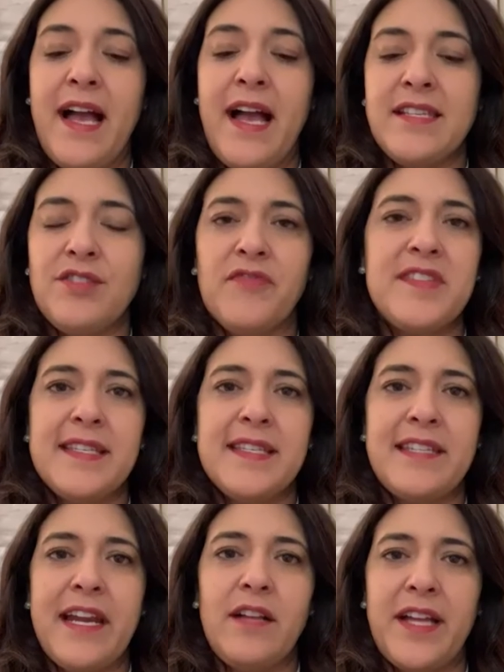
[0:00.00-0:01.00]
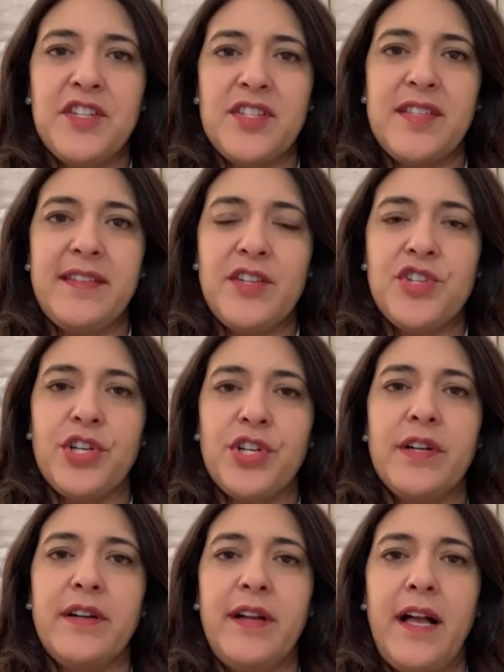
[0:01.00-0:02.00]
I served in the state
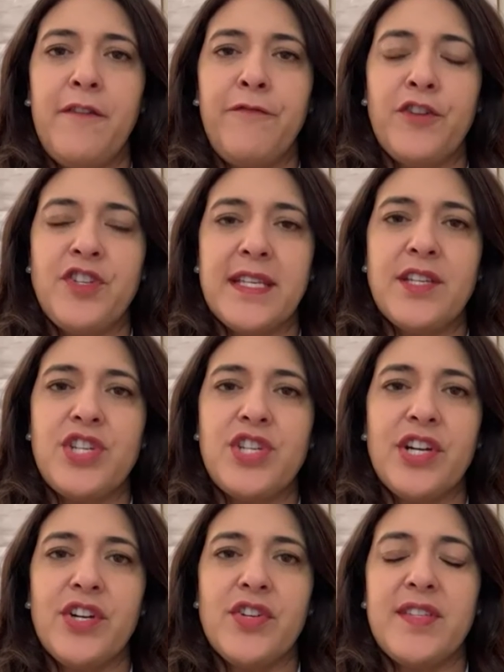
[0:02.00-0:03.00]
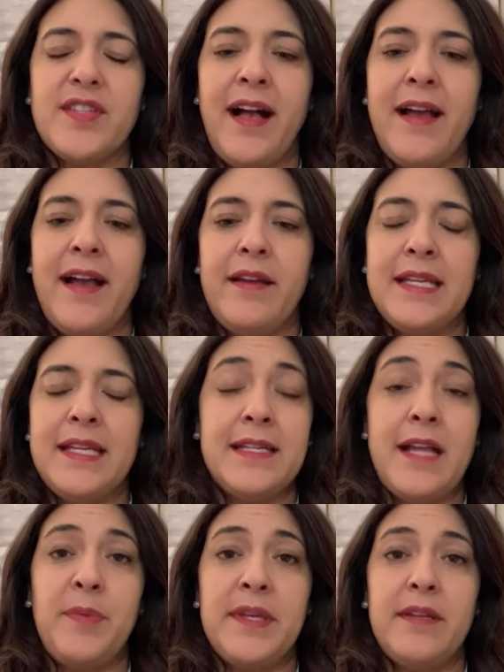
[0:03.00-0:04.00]
legislature for 6 years. I ended
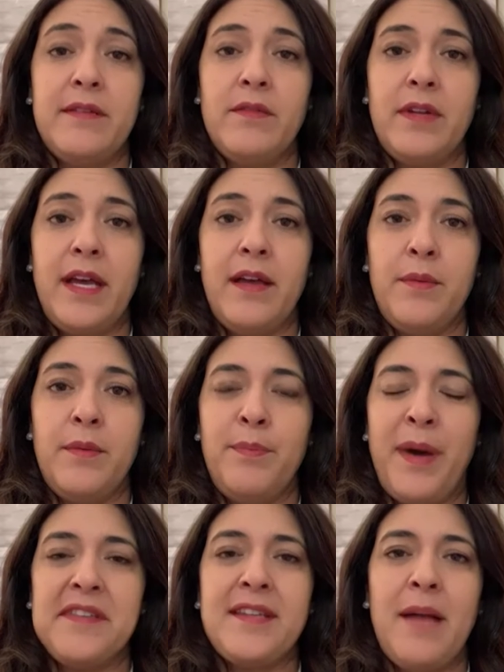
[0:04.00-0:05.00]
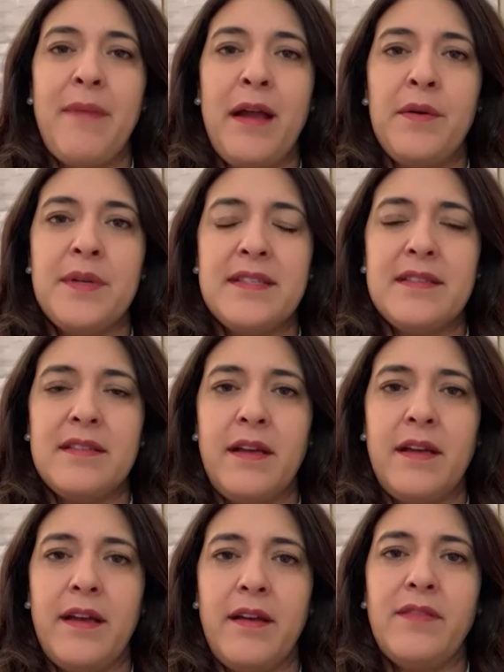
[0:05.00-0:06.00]
up by the time I was
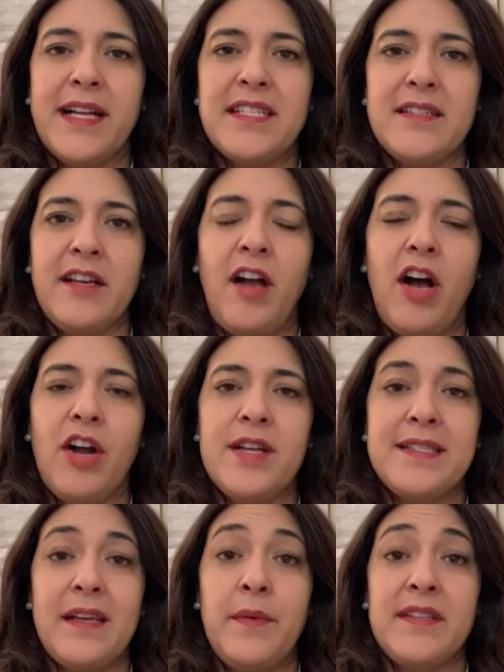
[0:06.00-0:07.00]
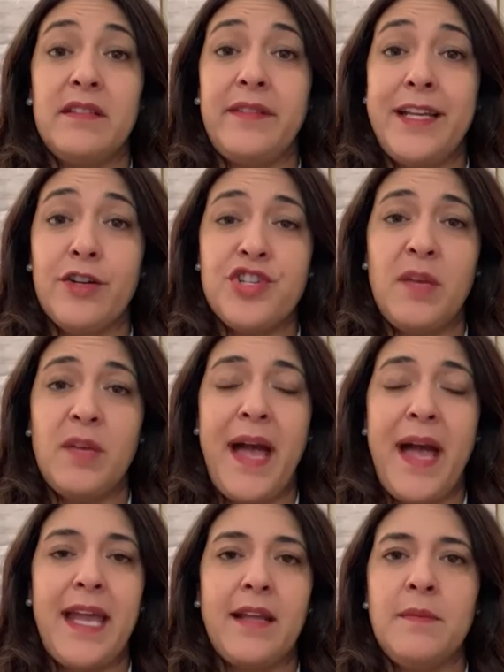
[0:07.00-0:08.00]
elected to Congress, I was in leadership. I
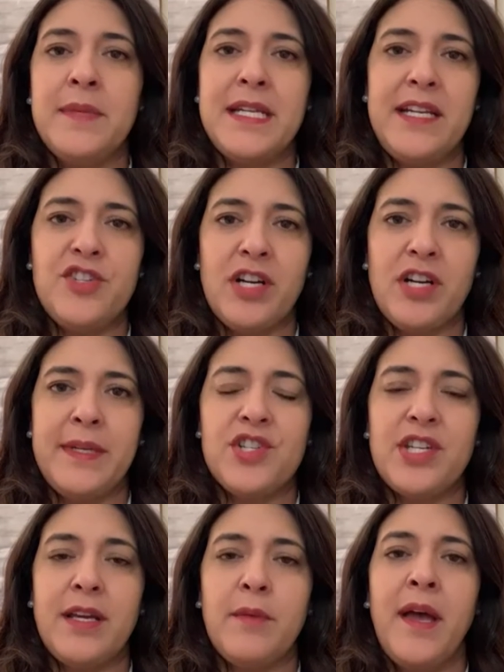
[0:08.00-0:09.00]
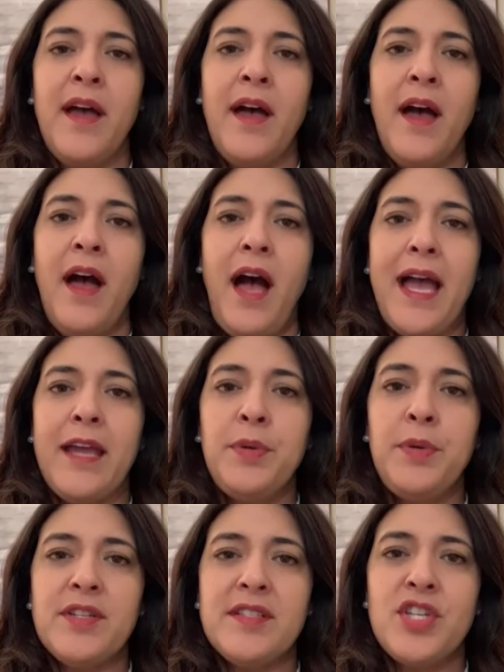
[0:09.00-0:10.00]
had a committee chairmanship. I had
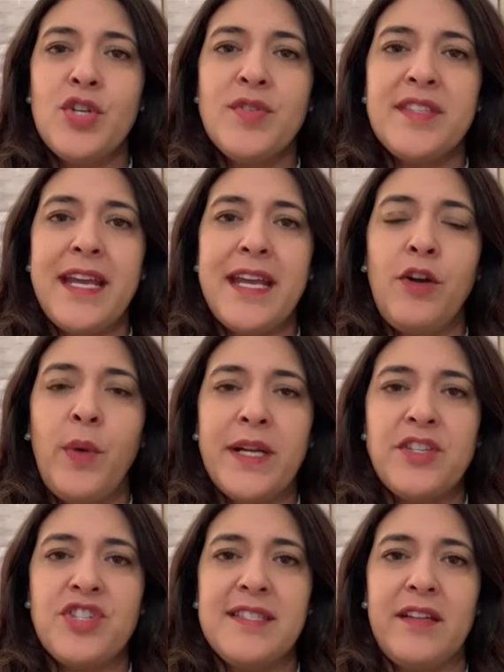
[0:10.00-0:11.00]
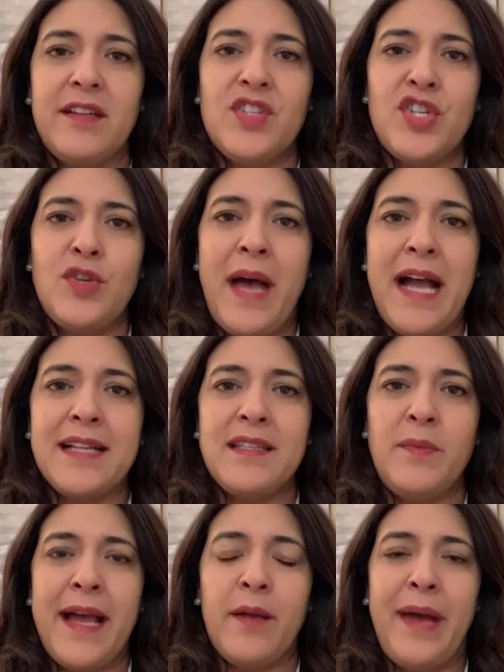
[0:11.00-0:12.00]
put 2 state questions on 2
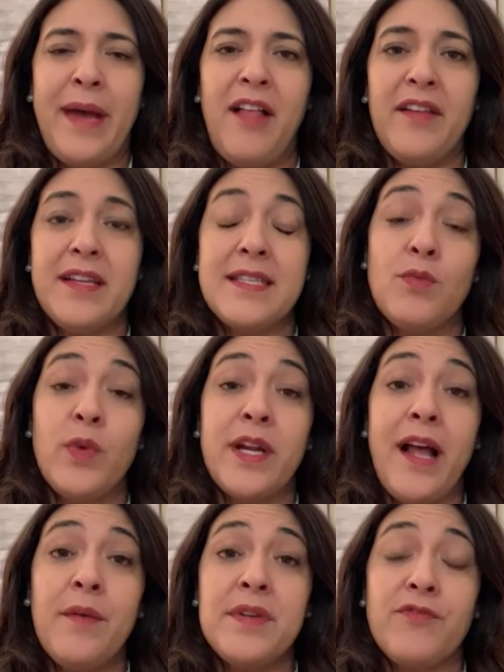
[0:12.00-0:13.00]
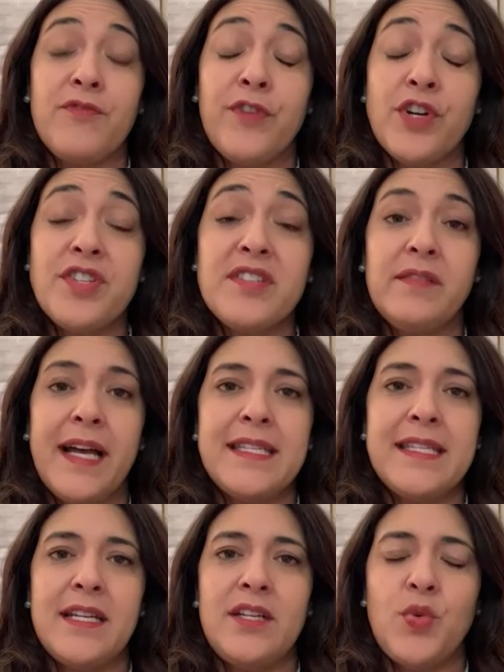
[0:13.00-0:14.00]
back-to-back ballots. And when I was first
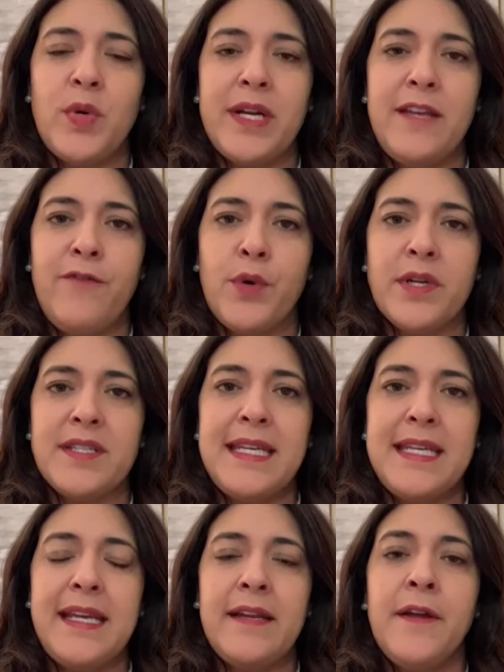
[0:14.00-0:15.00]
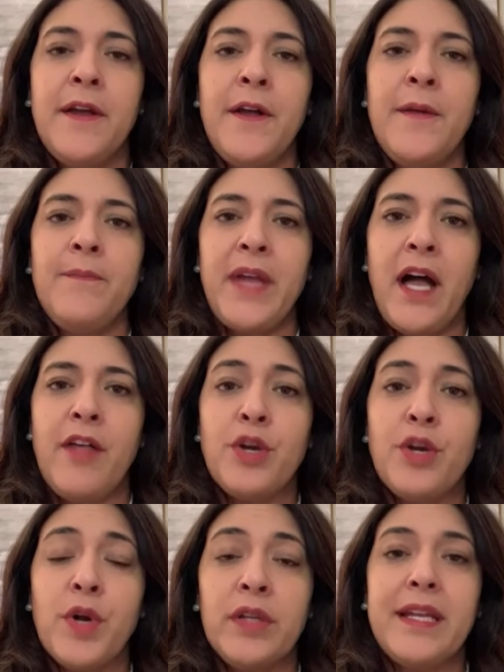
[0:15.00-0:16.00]
elected in 2014,
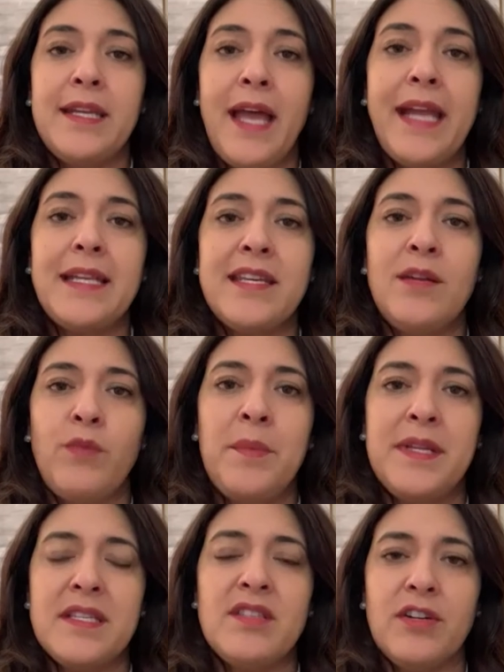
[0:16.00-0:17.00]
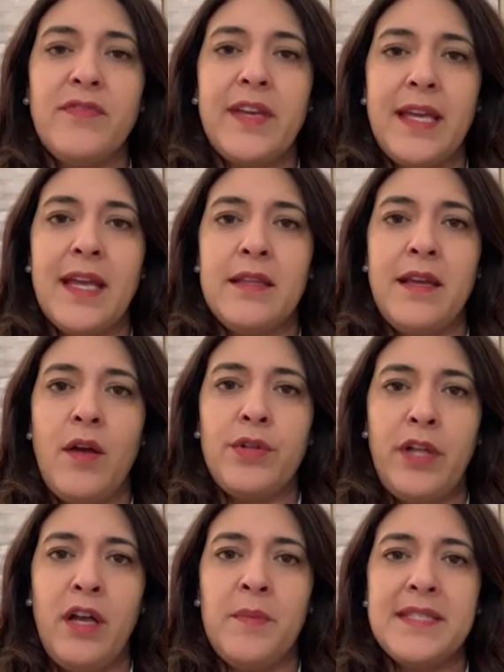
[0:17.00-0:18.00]
there were only 19 women serving in the
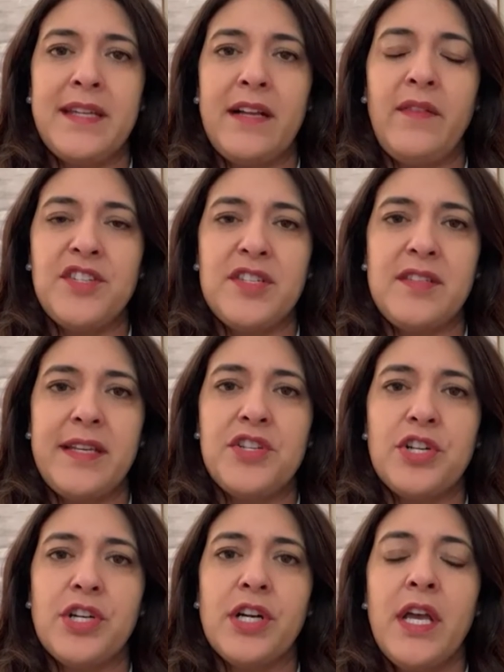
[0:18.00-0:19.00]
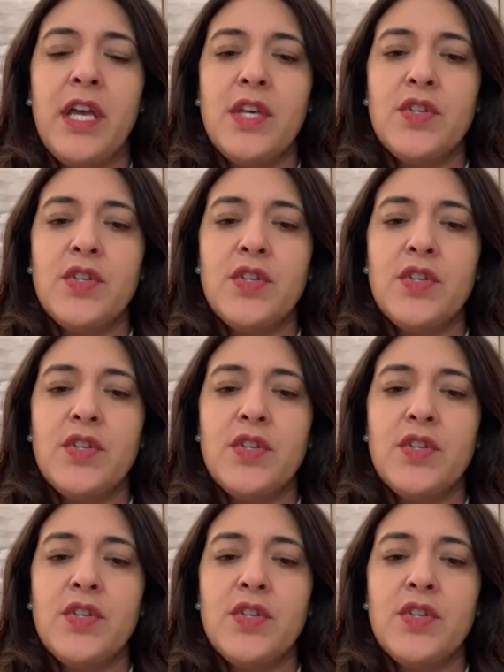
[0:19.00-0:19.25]
Oklahoma state legislature.